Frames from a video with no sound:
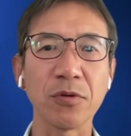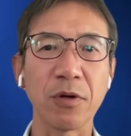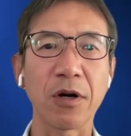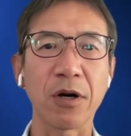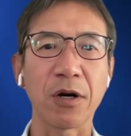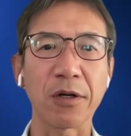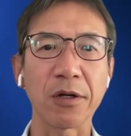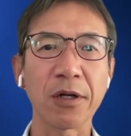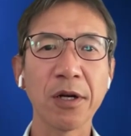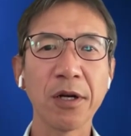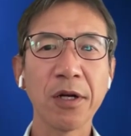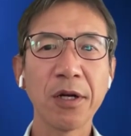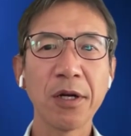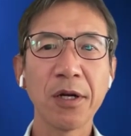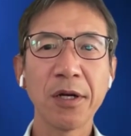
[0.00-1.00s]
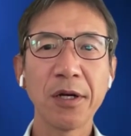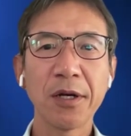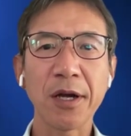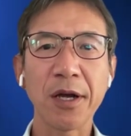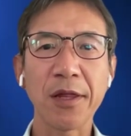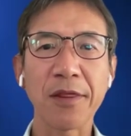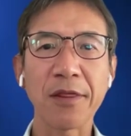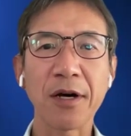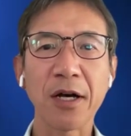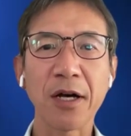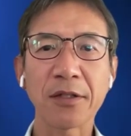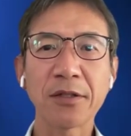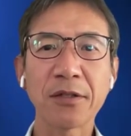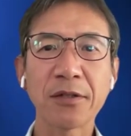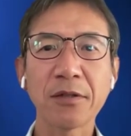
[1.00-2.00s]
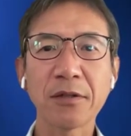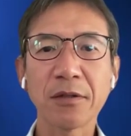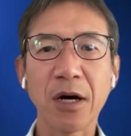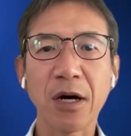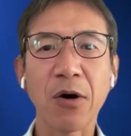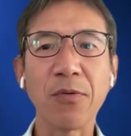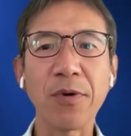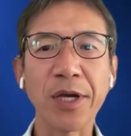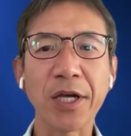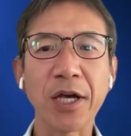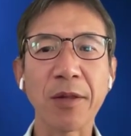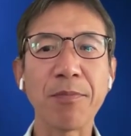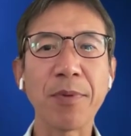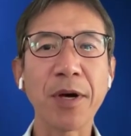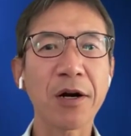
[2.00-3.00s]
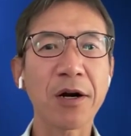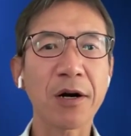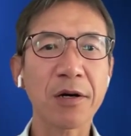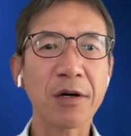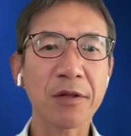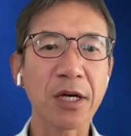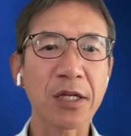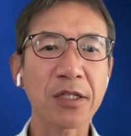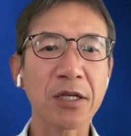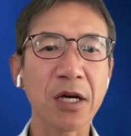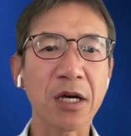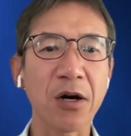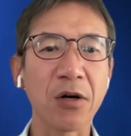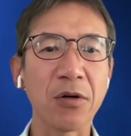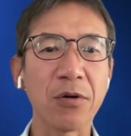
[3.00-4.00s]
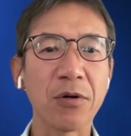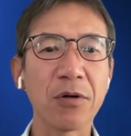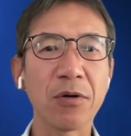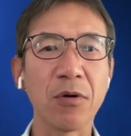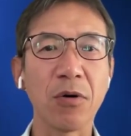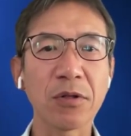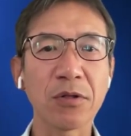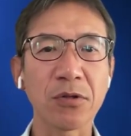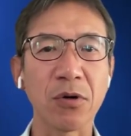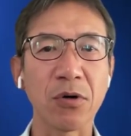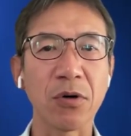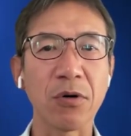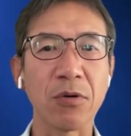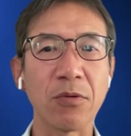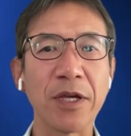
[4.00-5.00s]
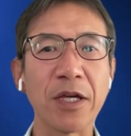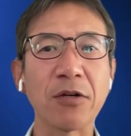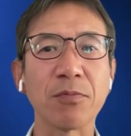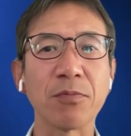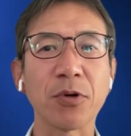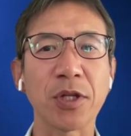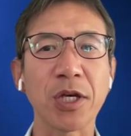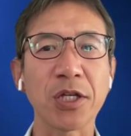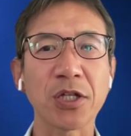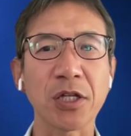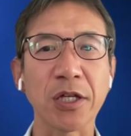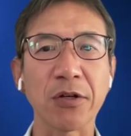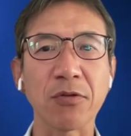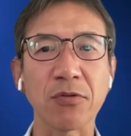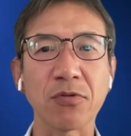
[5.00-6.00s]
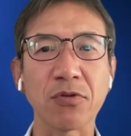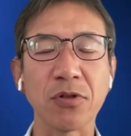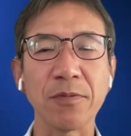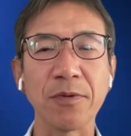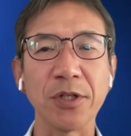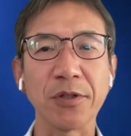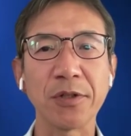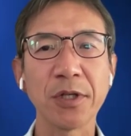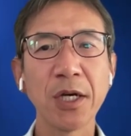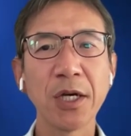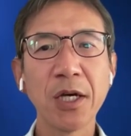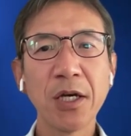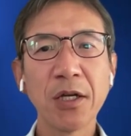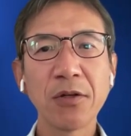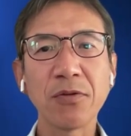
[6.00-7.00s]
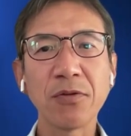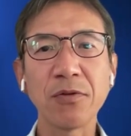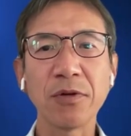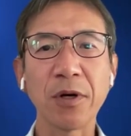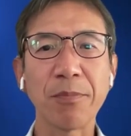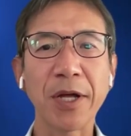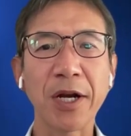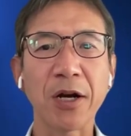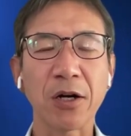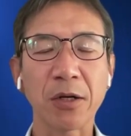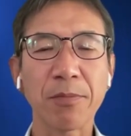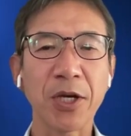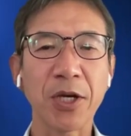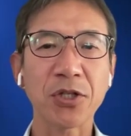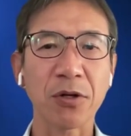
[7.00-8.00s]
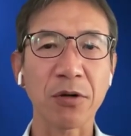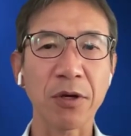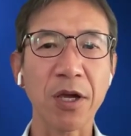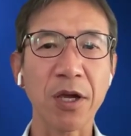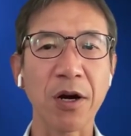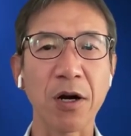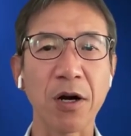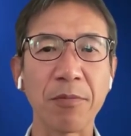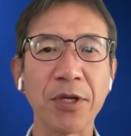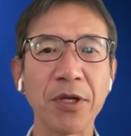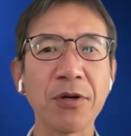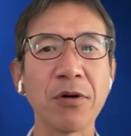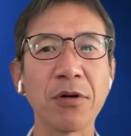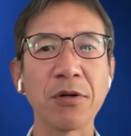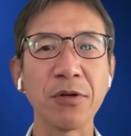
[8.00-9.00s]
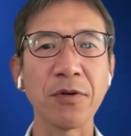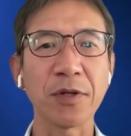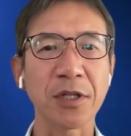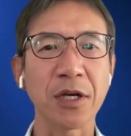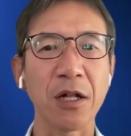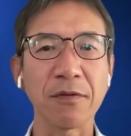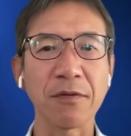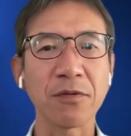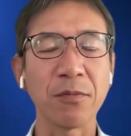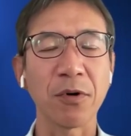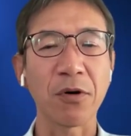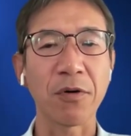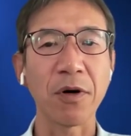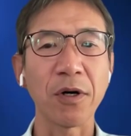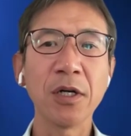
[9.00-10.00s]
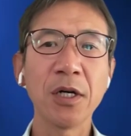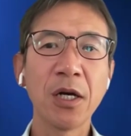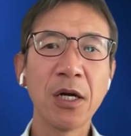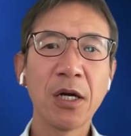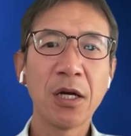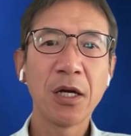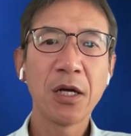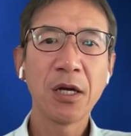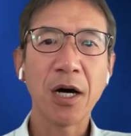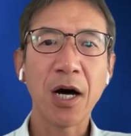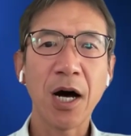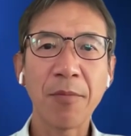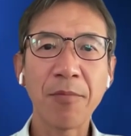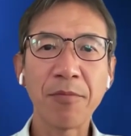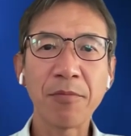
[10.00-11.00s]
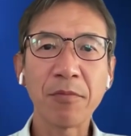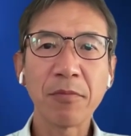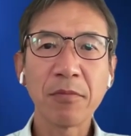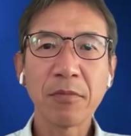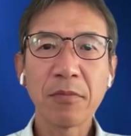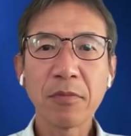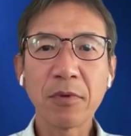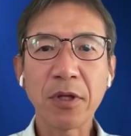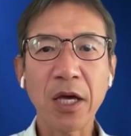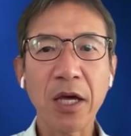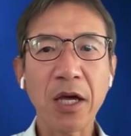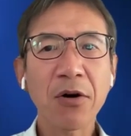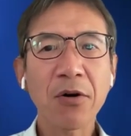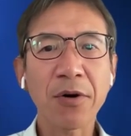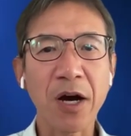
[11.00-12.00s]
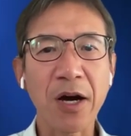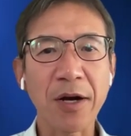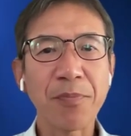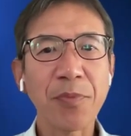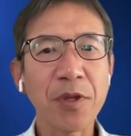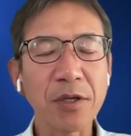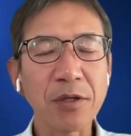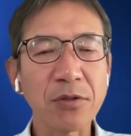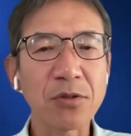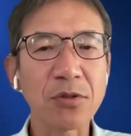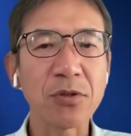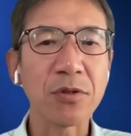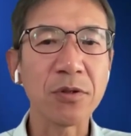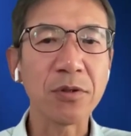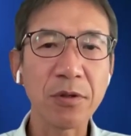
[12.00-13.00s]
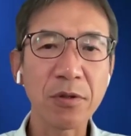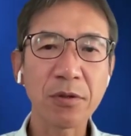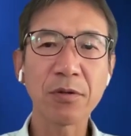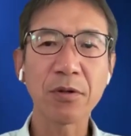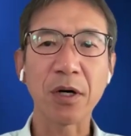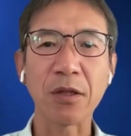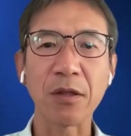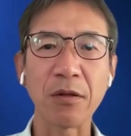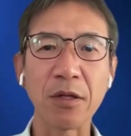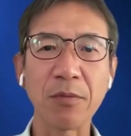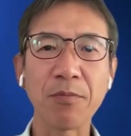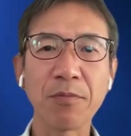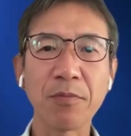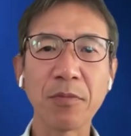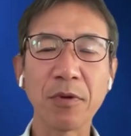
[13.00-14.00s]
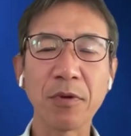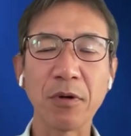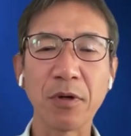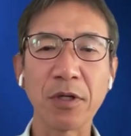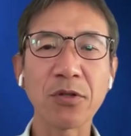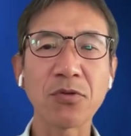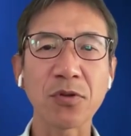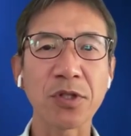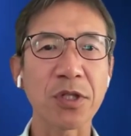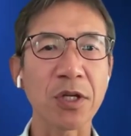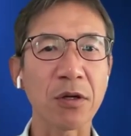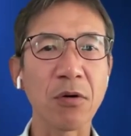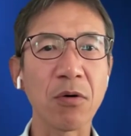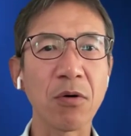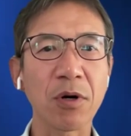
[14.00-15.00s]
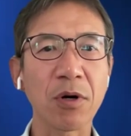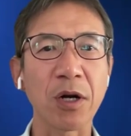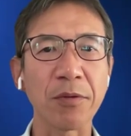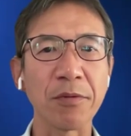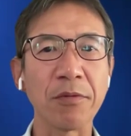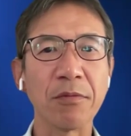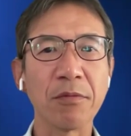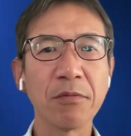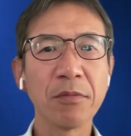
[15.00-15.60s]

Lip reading: to learn, and that's how we get better. That's how also we could potentially contribute to a better patient care beyond yourself tomorrow. The aorta is an interesting organ.